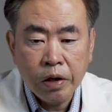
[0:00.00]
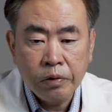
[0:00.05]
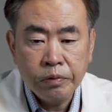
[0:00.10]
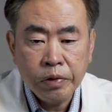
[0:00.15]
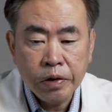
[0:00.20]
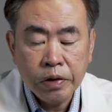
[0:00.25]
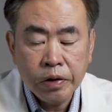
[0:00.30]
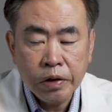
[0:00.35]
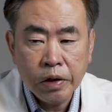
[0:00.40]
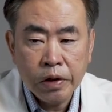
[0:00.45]

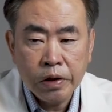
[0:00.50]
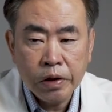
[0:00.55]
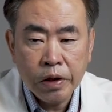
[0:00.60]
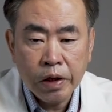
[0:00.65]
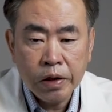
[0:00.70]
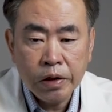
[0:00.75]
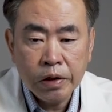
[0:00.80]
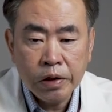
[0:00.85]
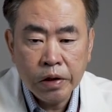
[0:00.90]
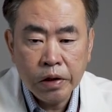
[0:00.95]
in
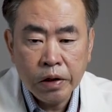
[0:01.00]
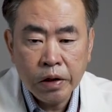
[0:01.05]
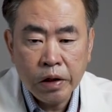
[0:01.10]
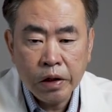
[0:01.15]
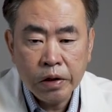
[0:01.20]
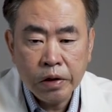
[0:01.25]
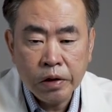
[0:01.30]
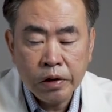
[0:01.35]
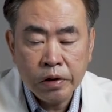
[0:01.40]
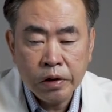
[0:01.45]
that
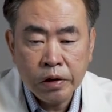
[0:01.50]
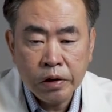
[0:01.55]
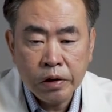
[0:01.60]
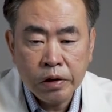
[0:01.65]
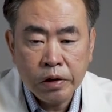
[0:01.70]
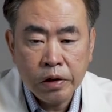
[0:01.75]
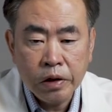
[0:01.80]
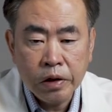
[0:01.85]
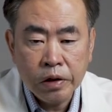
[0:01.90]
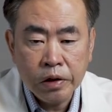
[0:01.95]

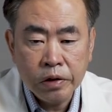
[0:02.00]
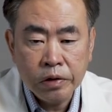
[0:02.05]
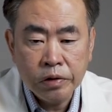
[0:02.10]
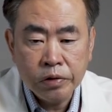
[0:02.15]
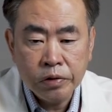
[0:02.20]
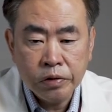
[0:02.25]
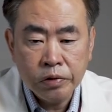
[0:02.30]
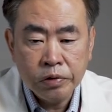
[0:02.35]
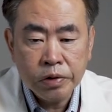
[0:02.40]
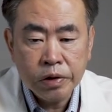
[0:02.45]
it
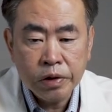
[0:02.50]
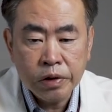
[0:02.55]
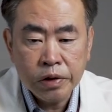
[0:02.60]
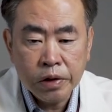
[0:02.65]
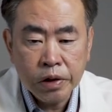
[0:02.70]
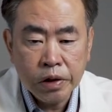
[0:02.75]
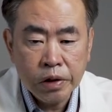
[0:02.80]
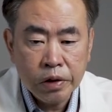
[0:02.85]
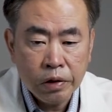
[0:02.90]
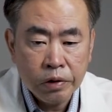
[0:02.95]
induces
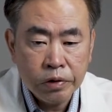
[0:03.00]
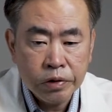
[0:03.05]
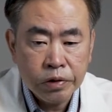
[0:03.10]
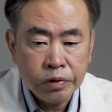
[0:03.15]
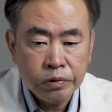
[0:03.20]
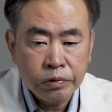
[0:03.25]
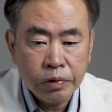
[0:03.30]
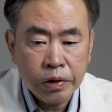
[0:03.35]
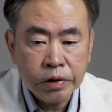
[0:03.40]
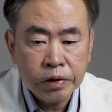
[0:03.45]
ER
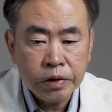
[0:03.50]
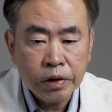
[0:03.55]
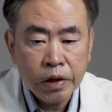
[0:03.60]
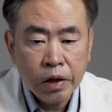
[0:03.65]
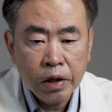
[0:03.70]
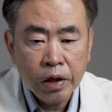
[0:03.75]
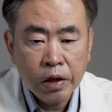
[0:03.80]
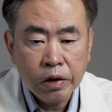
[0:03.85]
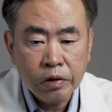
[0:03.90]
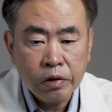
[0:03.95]
stress
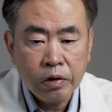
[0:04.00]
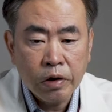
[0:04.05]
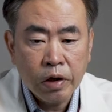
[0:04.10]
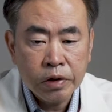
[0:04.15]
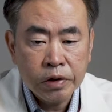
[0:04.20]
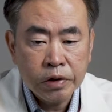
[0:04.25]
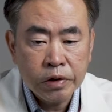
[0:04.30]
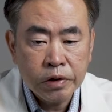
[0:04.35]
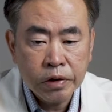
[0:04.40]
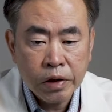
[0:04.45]
and
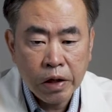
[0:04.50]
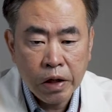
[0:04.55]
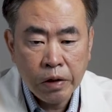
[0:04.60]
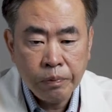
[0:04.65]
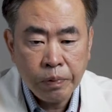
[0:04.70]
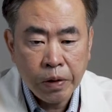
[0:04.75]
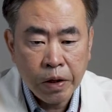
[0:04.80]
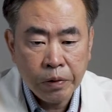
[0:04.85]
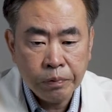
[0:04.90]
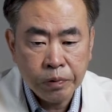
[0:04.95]
causes
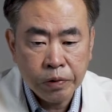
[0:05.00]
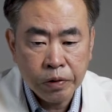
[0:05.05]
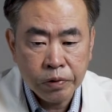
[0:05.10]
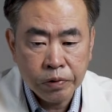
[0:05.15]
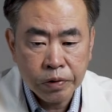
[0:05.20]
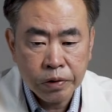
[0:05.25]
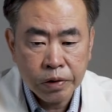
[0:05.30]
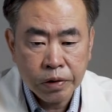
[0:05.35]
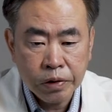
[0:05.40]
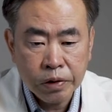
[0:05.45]

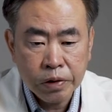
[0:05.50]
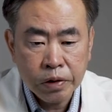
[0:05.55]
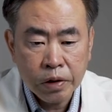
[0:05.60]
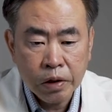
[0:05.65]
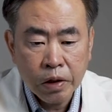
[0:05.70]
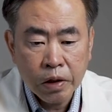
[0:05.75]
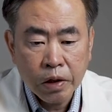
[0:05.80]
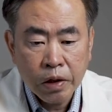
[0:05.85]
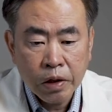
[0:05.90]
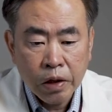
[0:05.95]
apoptosis.
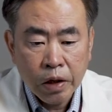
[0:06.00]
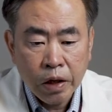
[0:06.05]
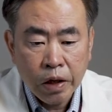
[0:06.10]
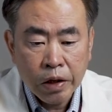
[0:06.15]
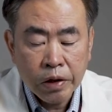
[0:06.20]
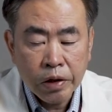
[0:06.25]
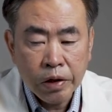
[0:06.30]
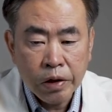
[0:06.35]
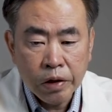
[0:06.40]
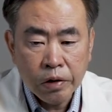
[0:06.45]

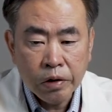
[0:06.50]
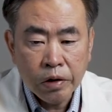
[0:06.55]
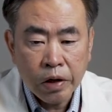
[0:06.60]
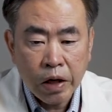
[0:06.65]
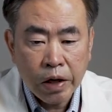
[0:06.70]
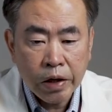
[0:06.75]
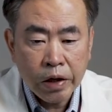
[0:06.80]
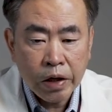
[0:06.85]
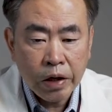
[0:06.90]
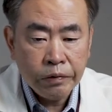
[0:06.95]
And here
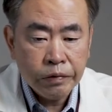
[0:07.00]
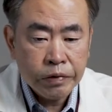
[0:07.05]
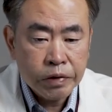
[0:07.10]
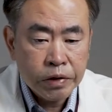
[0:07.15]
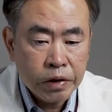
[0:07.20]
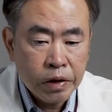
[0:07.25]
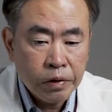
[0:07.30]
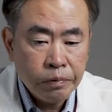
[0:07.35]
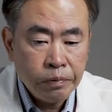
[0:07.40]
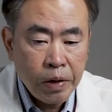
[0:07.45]
I have a
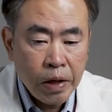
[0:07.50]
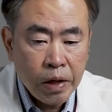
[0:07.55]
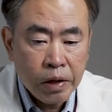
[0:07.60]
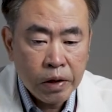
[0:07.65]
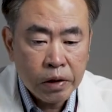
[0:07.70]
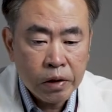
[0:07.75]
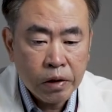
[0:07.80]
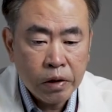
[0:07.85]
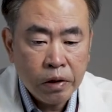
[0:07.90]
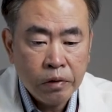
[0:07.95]

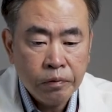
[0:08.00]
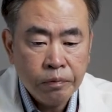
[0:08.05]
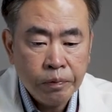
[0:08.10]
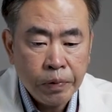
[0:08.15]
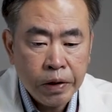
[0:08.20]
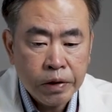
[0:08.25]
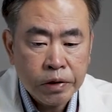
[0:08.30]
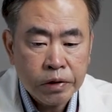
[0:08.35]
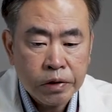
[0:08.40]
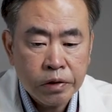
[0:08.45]
schematic of
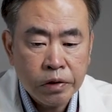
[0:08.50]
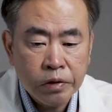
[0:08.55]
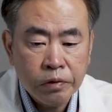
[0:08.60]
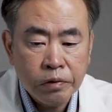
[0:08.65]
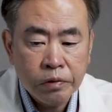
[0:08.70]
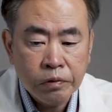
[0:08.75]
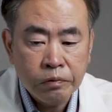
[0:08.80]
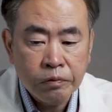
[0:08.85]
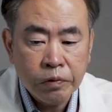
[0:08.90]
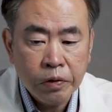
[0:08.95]

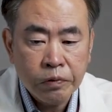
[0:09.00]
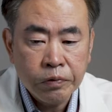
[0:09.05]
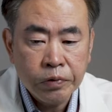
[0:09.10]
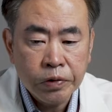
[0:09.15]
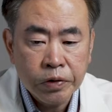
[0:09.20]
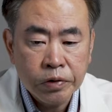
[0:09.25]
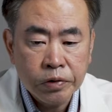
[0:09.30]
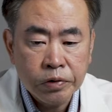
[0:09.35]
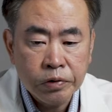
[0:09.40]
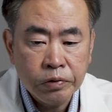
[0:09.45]
basically what
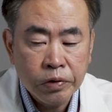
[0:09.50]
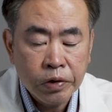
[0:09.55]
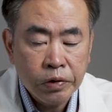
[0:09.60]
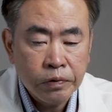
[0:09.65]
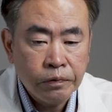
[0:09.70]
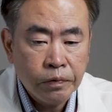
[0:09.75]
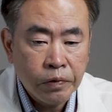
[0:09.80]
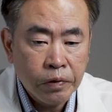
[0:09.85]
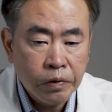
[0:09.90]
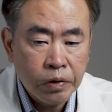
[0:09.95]
we're doing
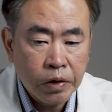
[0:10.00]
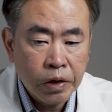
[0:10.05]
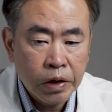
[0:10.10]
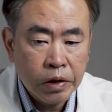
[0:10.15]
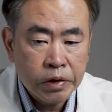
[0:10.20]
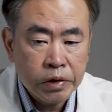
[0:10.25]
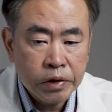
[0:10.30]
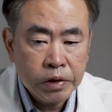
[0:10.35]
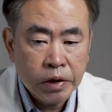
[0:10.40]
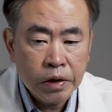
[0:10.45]

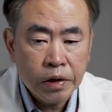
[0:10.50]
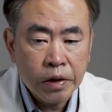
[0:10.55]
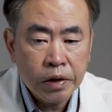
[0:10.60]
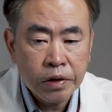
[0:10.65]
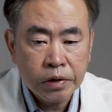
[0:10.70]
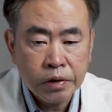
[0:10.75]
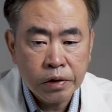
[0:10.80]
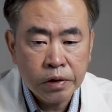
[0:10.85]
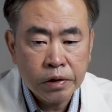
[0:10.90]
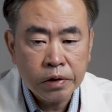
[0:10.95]
for
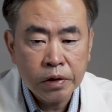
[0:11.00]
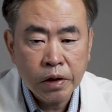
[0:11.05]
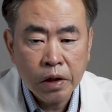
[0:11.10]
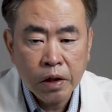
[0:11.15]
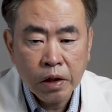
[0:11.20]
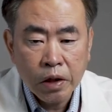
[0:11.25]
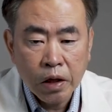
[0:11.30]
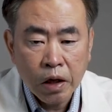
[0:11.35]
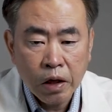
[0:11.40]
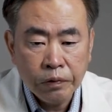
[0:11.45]
synthesis
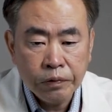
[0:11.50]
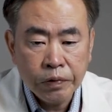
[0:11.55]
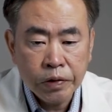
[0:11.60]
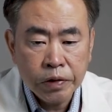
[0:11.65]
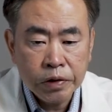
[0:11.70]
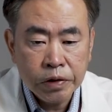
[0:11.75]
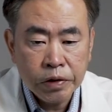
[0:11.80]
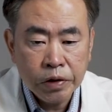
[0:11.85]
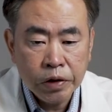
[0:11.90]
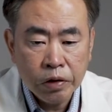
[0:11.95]
of
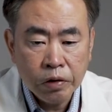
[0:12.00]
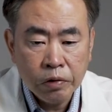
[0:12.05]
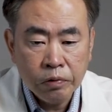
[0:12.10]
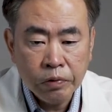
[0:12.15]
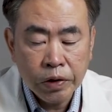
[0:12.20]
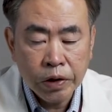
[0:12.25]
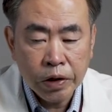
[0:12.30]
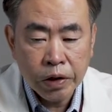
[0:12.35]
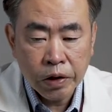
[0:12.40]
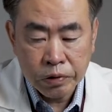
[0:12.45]
this
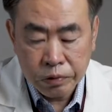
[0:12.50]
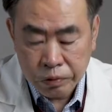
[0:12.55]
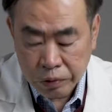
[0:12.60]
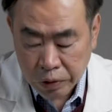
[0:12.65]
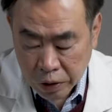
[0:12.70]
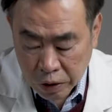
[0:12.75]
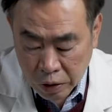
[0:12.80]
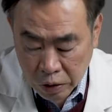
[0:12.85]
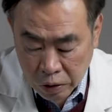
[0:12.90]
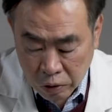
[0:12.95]

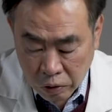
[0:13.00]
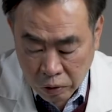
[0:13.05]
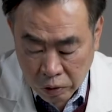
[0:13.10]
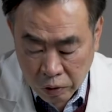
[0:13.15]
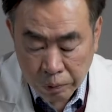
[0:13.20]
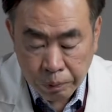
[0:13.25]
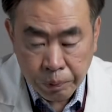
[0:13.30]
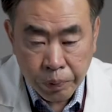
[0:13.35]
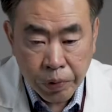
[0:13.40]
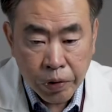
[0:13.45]
NEO-100
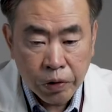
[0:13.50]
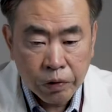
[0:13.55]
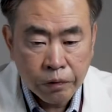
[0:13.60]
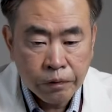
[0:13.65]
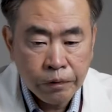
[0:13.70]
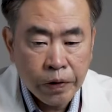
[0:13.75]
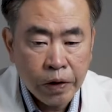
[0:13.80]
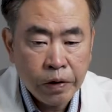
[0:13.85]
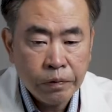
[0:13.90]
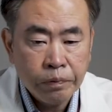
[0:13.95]
or
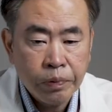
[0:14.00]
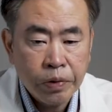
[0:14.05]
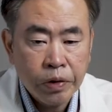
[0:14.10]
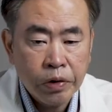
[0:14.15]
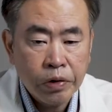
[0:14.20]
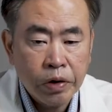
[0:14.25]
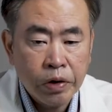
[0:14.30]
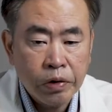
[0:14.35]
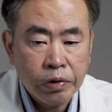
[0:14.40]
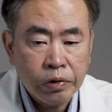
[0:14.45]
purified
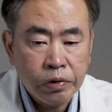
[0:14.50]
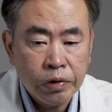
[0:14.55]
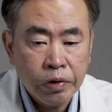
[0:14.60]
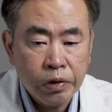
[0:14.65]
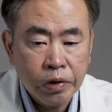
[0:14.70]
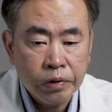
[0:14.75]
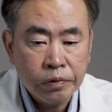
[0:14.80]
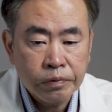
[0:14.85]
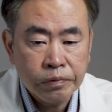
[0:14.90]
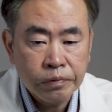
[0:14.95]

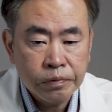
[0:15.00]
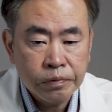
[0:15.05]
para-alcohol.